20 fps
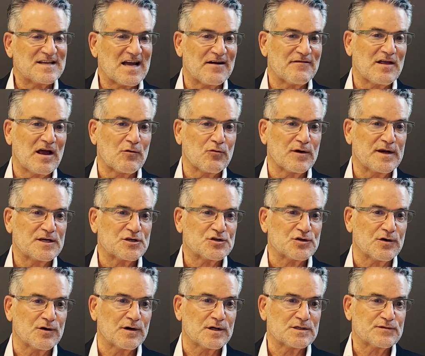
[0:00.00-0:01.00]
to have that
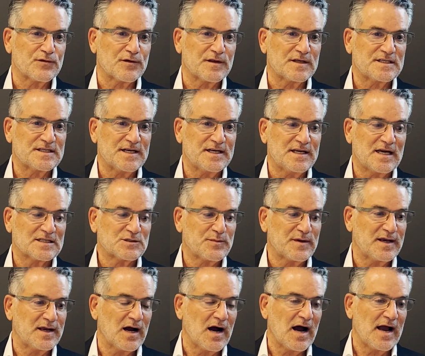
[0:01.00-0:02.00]
reassurance for the
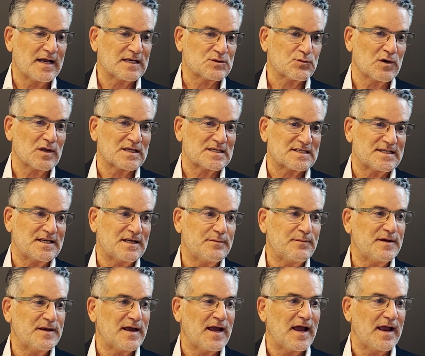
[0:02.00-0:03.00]
CDSPI as well as
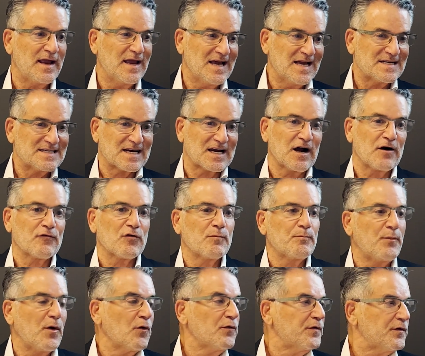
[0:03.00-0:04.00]
CDPA to cover
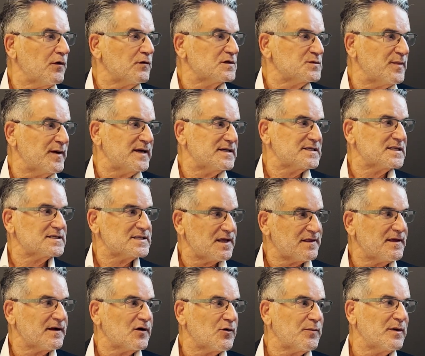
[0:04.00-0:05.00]
both those bases, I
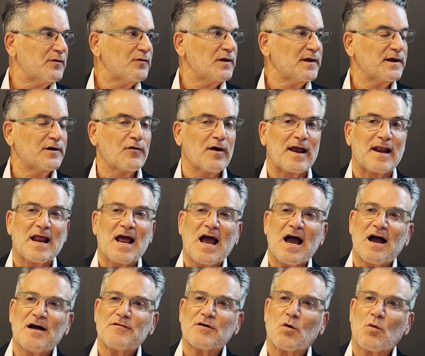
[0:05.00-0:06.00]
think would be really great.
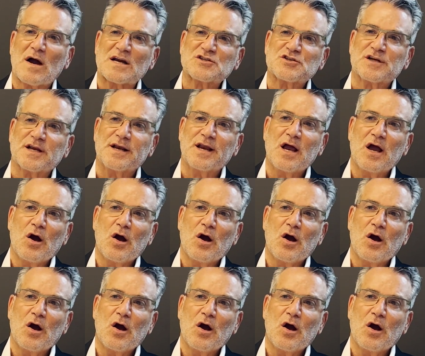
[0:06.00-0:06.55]
I have a question.